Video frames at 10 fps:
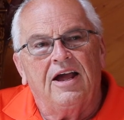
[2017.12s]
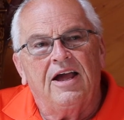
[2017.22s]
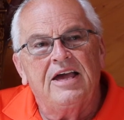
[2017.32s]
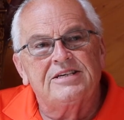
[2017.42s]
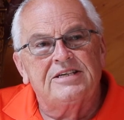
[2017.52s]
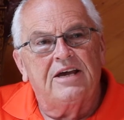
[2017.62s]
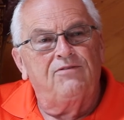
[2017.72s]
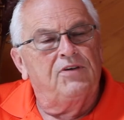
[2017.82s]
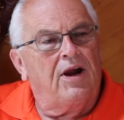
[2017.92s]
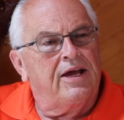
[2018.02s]
He said,
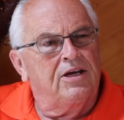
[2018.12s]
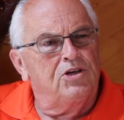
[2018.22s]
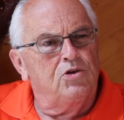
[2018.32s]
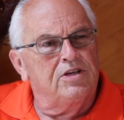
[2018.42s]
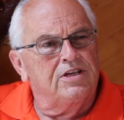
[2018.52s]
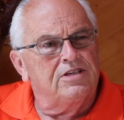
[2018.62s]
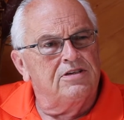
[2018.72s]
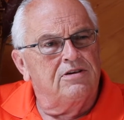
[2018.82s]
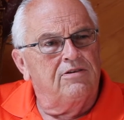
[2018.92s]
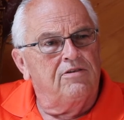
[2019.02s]
Phil, I can do
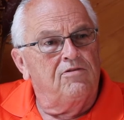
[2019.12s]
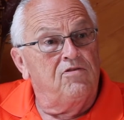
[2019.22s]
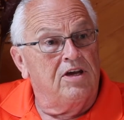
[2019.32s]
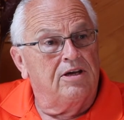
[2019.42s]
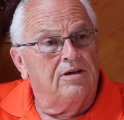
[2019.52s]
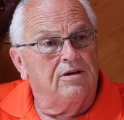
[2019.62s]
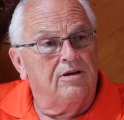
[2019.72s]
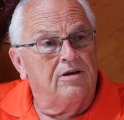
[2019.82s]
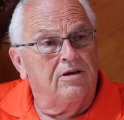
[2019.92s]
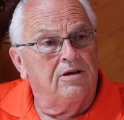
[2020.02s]
this via
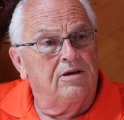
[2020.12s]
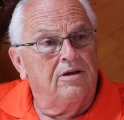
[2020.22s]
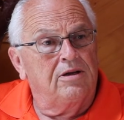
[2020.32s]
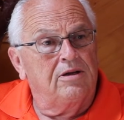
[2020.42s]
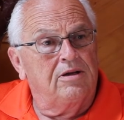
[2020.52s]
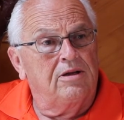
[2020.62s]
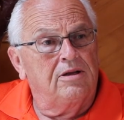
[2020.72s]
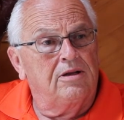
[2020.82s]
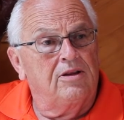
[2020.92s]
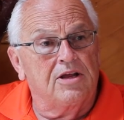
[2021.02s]

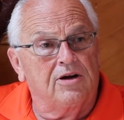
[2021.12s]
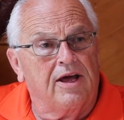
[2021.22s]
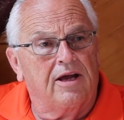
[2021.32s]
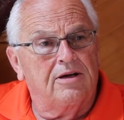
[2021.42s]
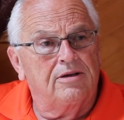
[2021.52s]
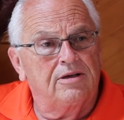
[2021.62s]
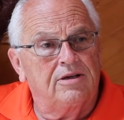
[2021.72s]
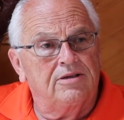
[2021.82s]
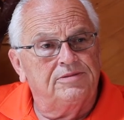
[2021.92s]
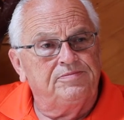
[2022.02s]
the internet.
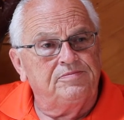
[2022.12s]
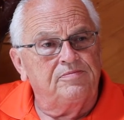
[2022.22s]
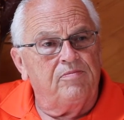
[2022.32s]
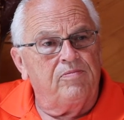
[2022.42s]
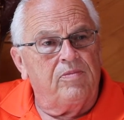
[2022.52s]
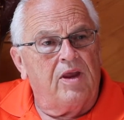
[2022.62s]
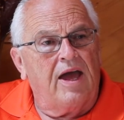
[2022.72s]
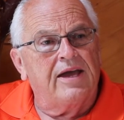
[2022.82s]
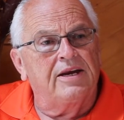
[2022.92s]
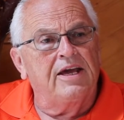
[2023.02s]

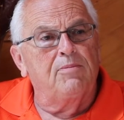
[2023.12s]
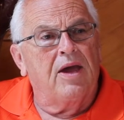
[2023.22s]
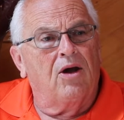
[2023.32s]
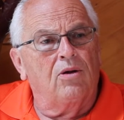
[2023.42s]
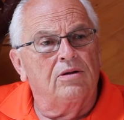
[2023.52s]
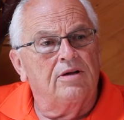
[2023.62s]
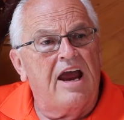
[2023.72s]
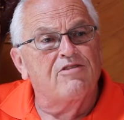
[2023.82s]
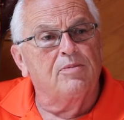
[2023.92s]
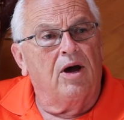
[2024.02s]
I could email
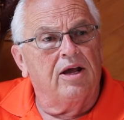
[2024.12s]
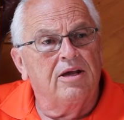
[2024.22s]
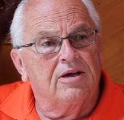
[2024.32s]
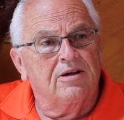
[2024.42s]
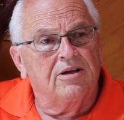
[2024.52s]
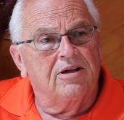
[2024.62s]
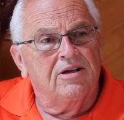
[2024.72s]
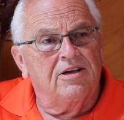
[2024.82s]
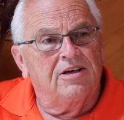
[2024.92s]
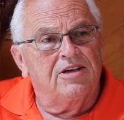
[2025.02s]
everybody
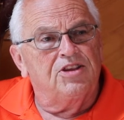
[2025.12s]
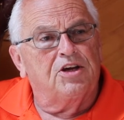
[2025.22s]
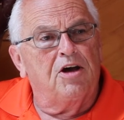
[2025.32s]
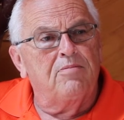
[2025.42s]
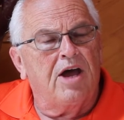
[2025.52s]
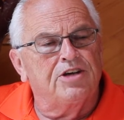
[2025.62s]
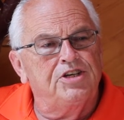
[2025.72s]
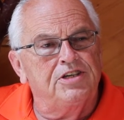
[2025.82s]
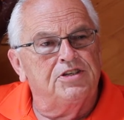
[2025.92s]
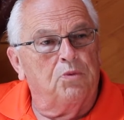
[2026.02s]
the comeback
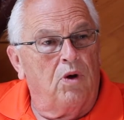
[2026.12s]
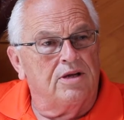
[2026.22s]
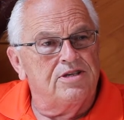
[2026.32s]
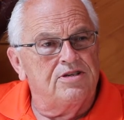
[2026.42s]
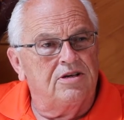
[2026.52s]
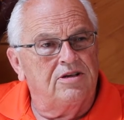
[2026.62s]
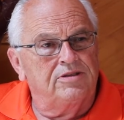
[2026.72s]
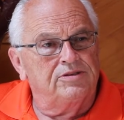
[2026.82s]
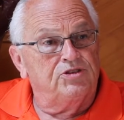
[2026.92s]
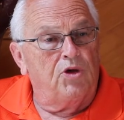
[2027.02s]
sheets at once,
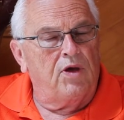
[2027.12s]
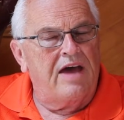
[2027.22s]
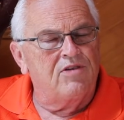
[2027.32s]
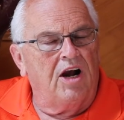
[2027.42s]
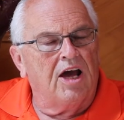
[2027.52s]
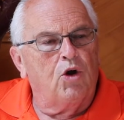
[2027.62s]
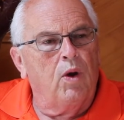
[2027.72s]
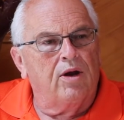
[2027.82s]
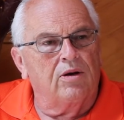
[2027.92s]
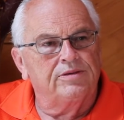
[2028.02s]
so they have it a lot
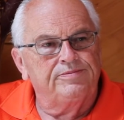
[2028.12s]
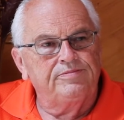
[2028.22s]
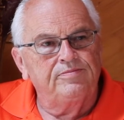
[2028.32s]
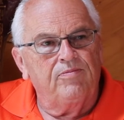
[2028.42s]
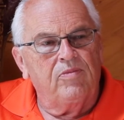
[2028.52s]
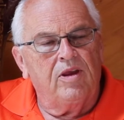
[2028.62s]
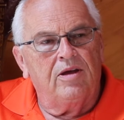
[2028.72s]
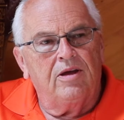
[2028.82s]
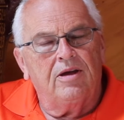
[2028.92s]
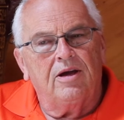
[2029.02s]
quicker.
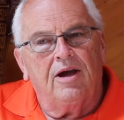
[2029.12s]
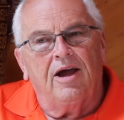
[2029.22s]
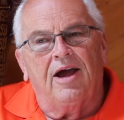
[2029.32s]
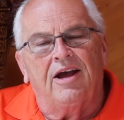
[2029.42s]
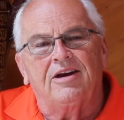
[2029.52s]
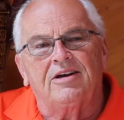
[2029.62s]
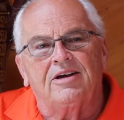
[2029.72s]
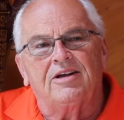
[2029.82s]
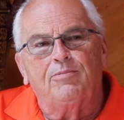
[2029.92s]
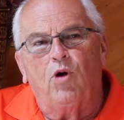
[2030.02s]
And
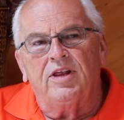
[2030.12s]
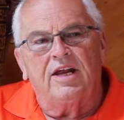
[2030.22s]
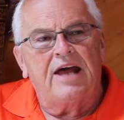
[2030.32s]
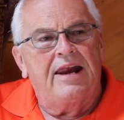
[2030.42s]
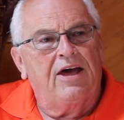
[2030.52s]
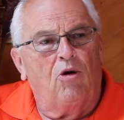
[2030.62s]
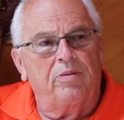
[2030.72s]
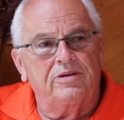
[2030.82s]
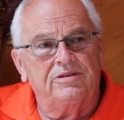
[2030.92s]
boy, did that help.